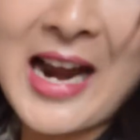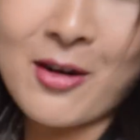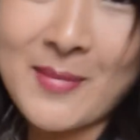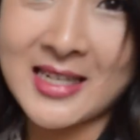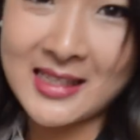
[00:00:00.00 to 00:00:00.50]

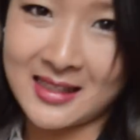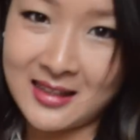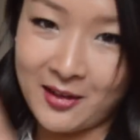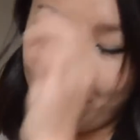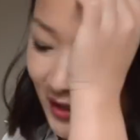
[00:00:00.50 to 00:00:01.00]
aromatics in
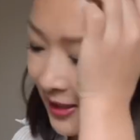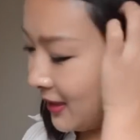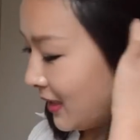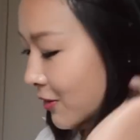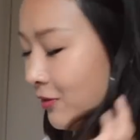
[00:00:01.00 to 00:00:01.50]
there first to
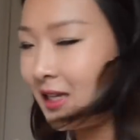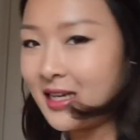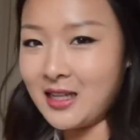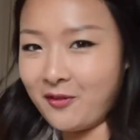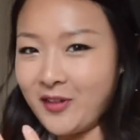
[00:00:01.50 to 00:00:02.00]
kind of really
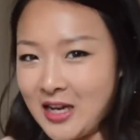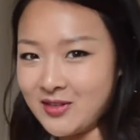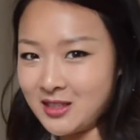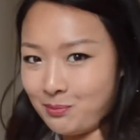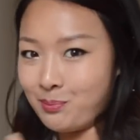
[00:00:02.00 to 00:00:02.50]
get the
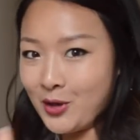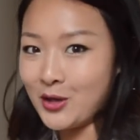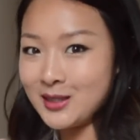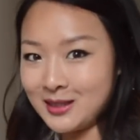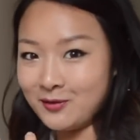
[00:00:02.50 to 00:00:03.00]
flavours
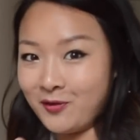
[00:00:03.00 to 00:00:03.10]
dispersed and